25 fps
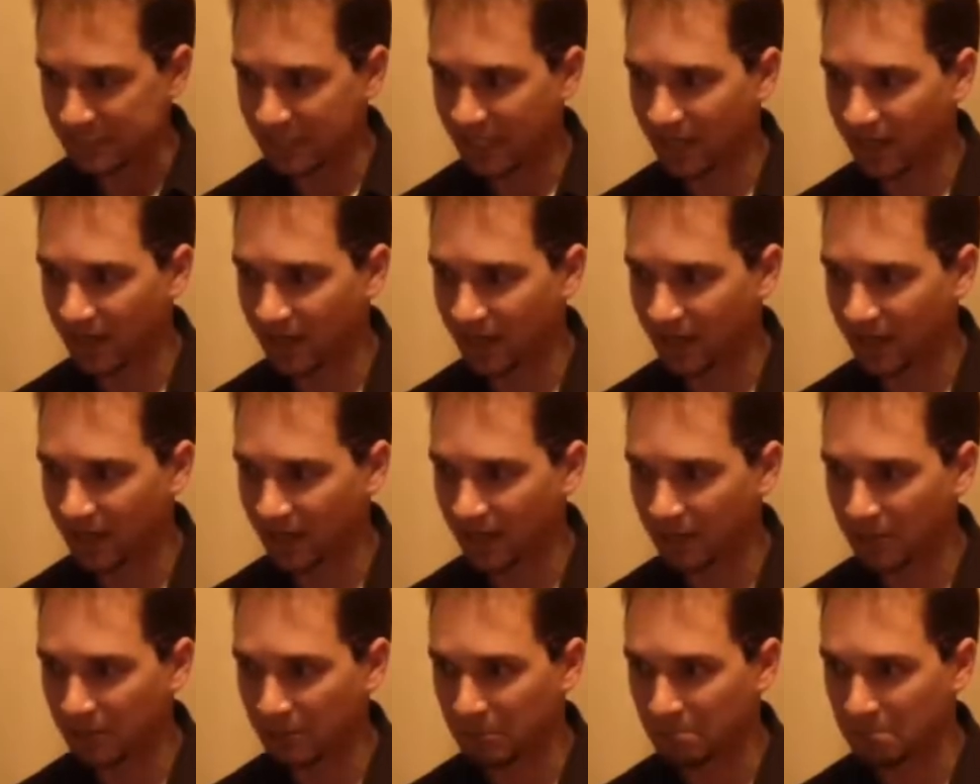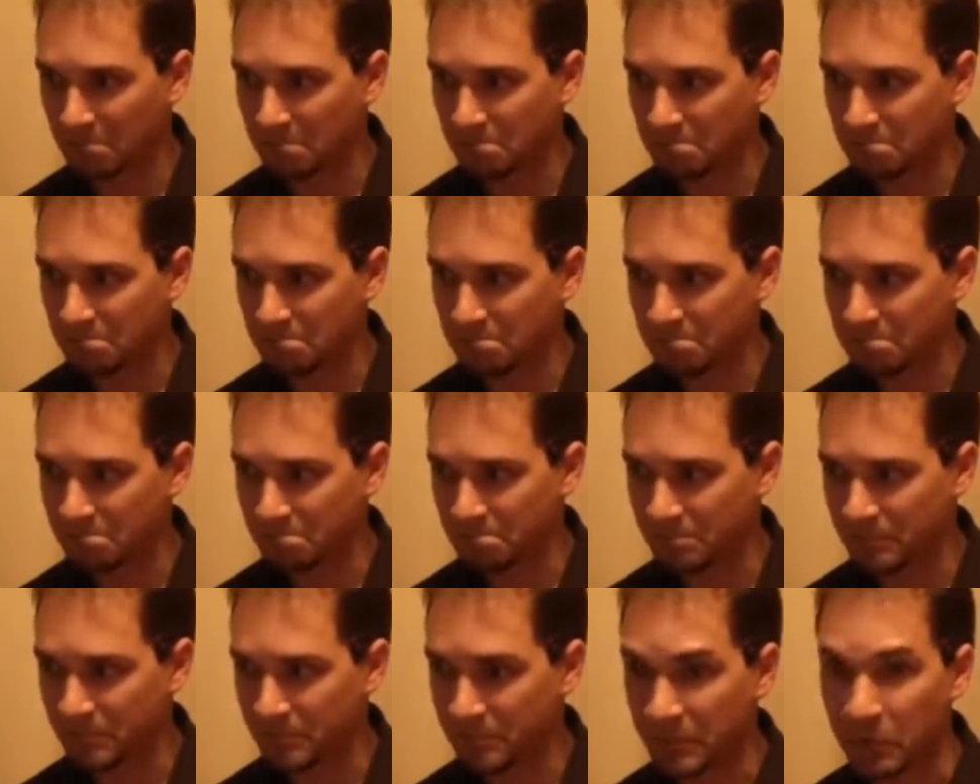
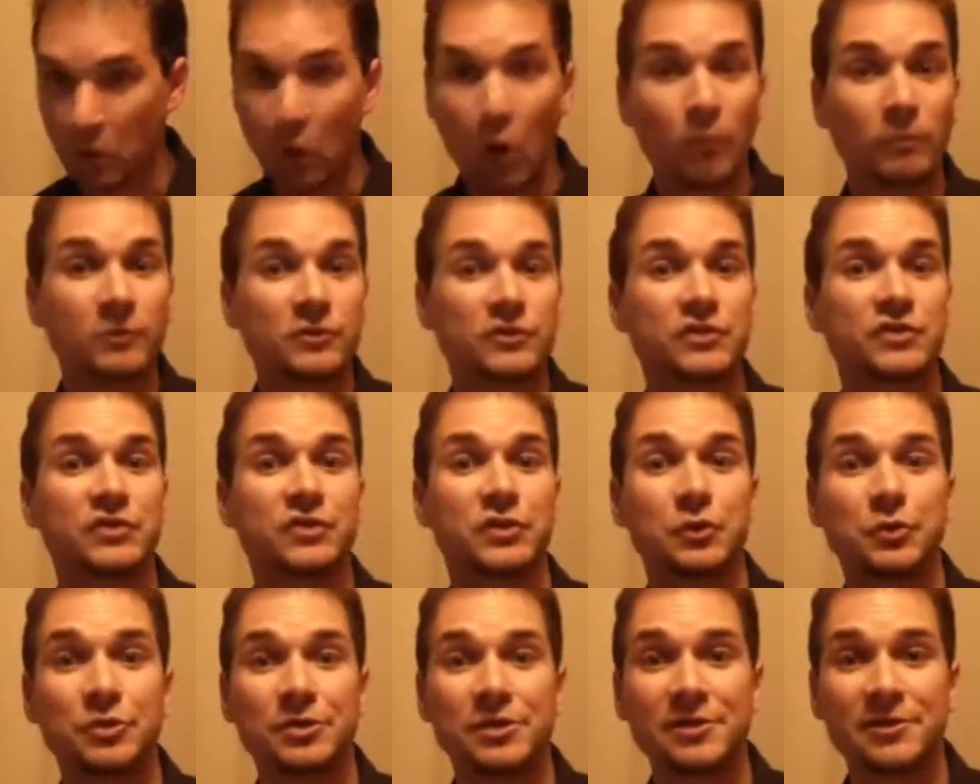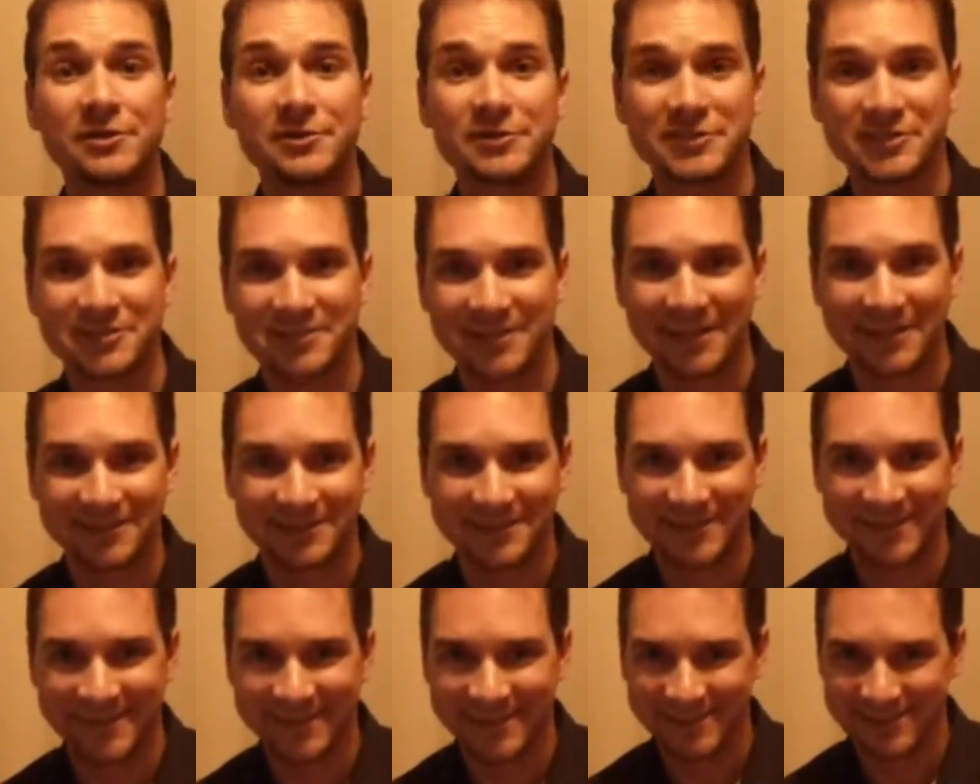in almost 2 years,
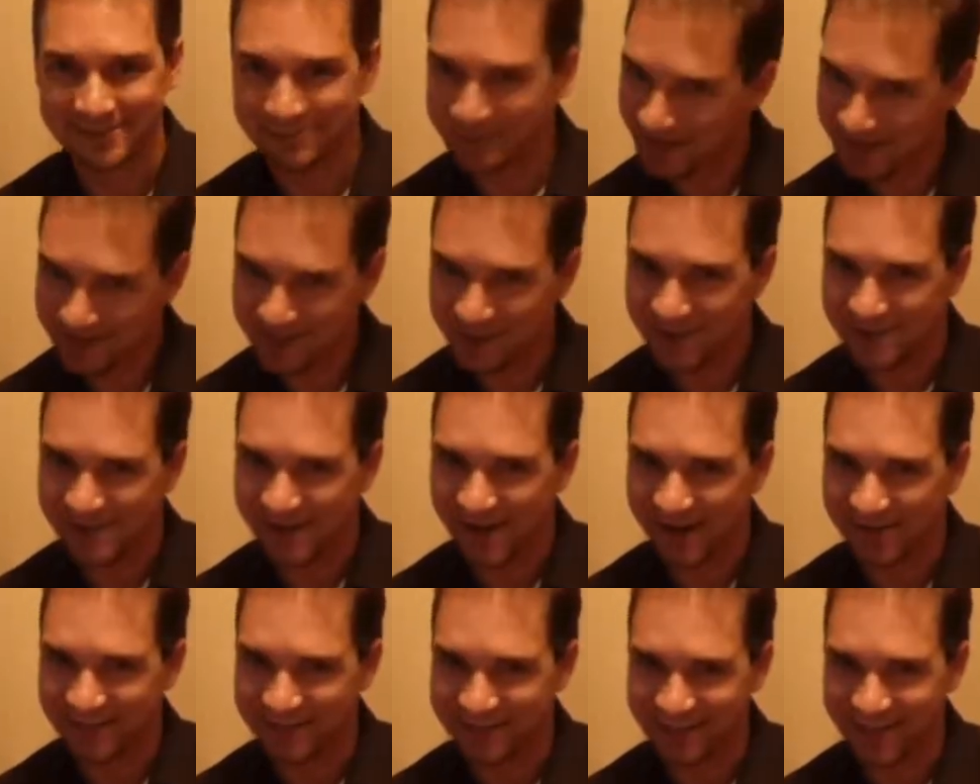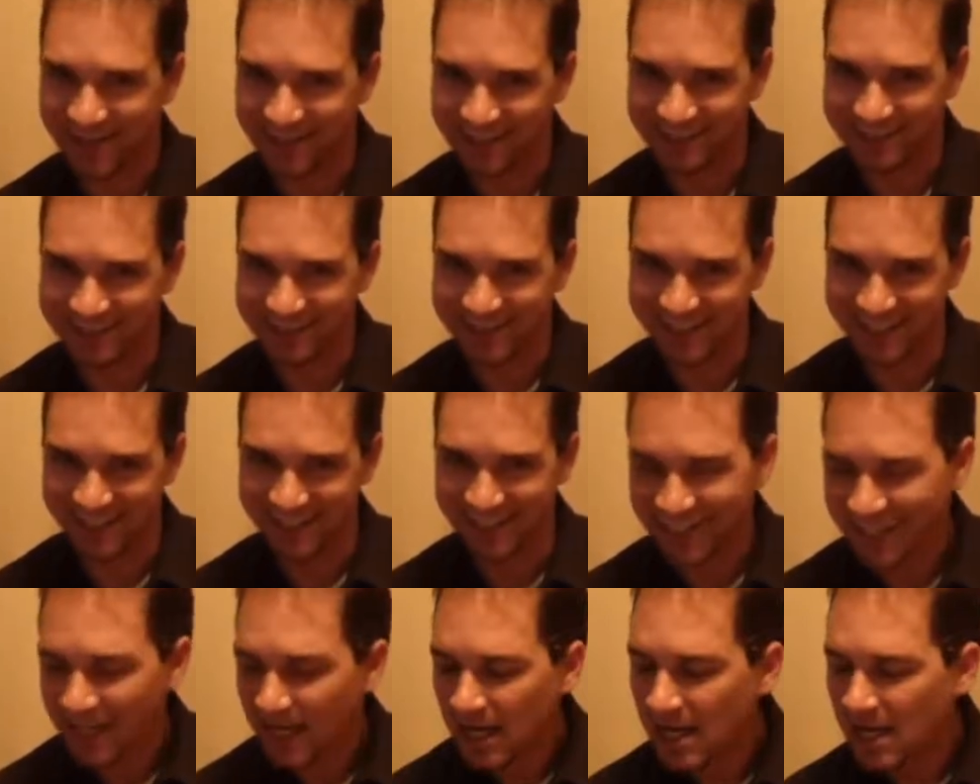thanks to the expansion draft last
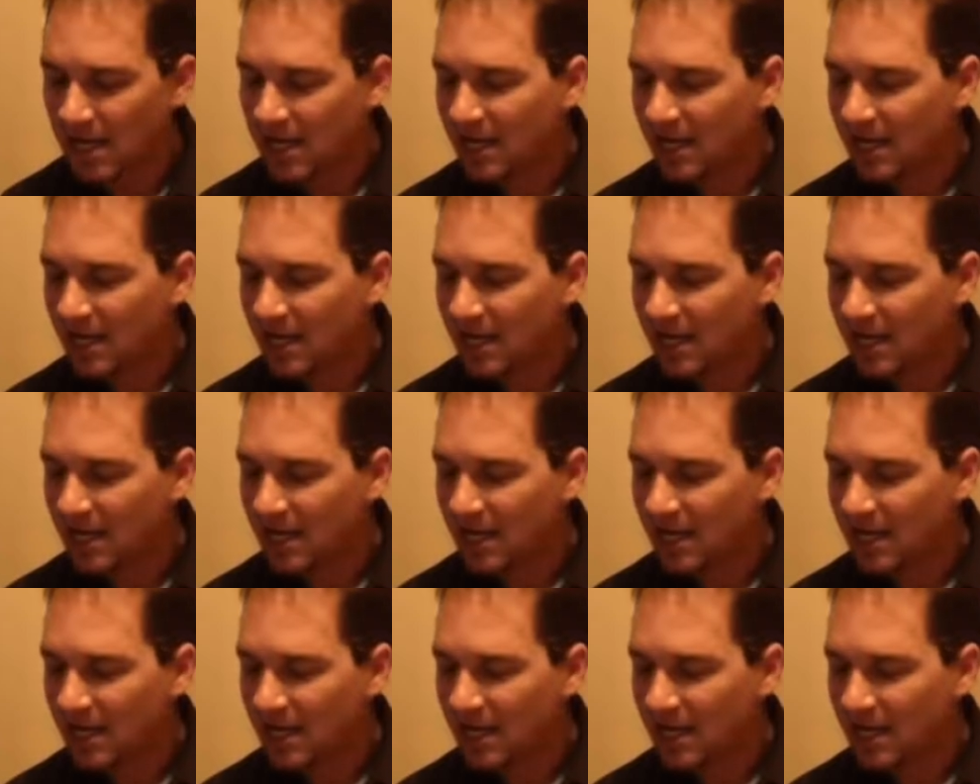year.